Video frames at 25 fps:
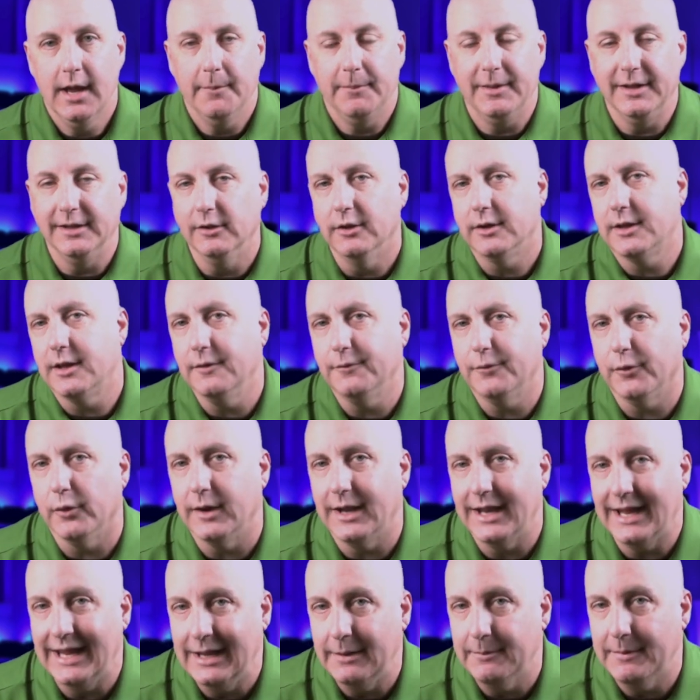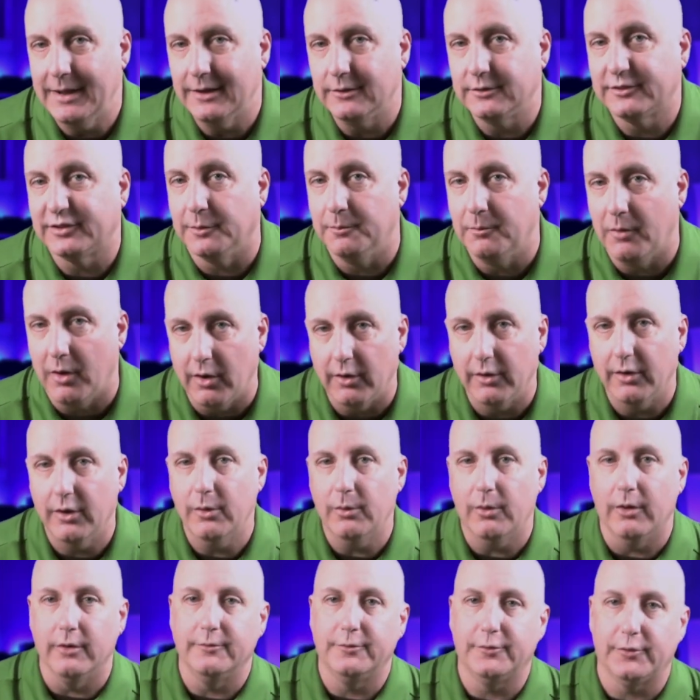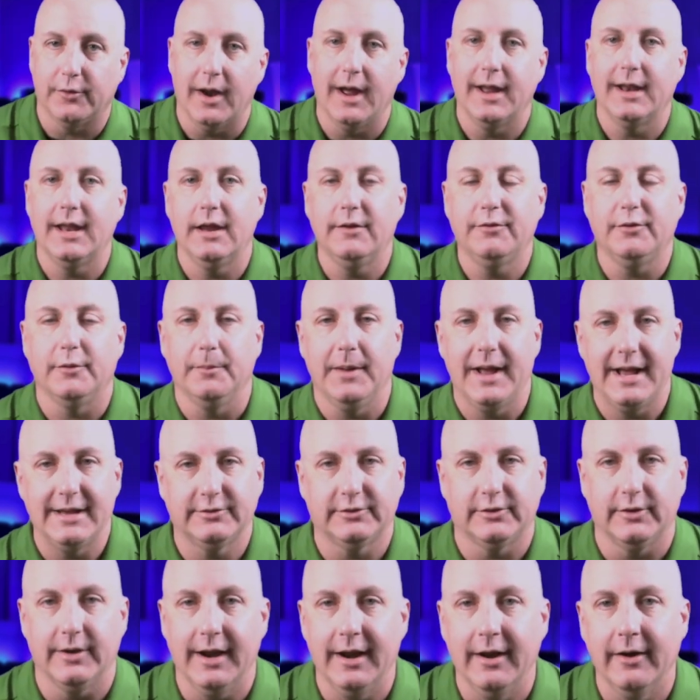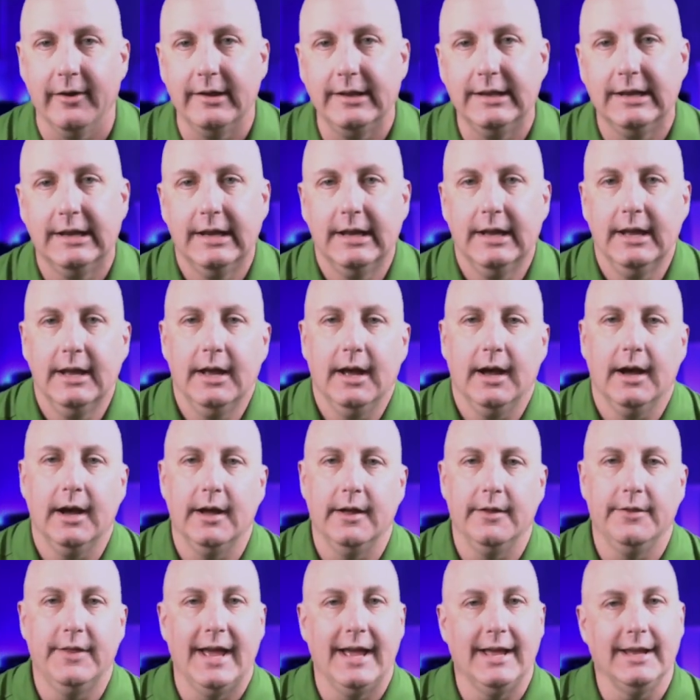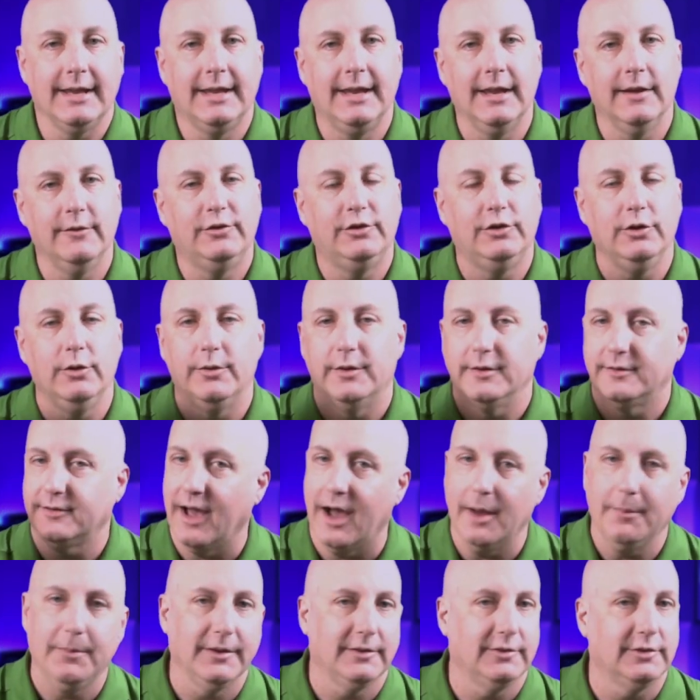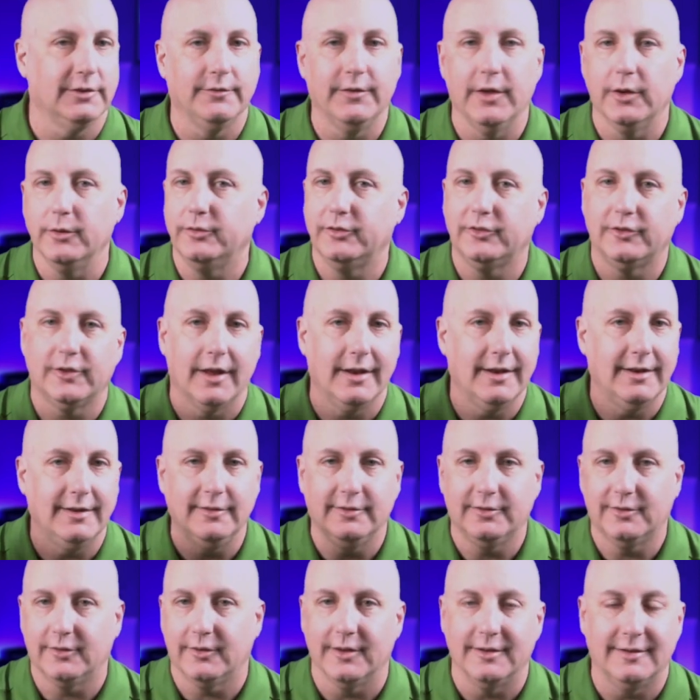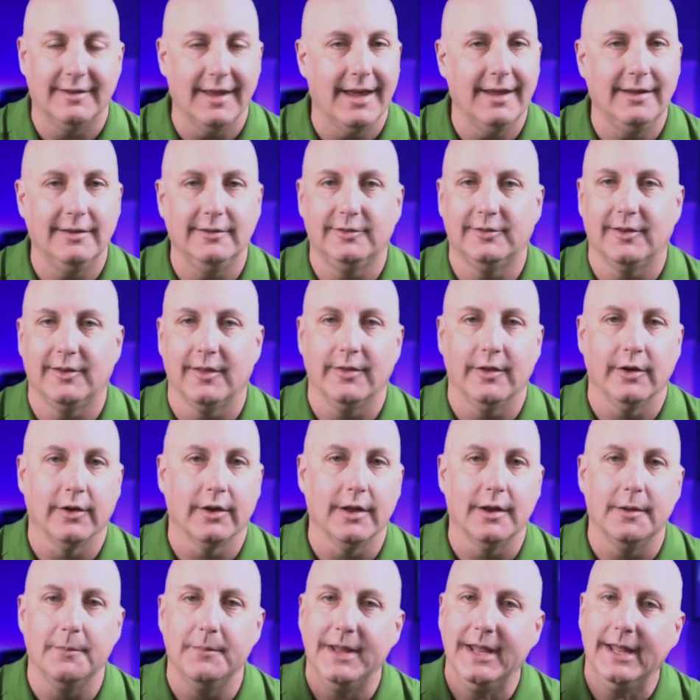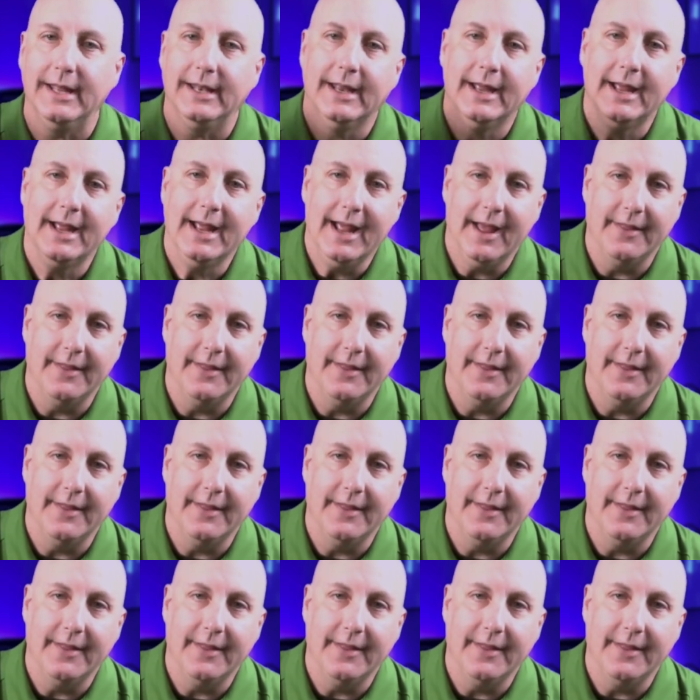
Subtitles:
Be looking for an email tomorrow on Friday from Pastor Aaron that gives you the topics of those studies, the days that they're going to meet,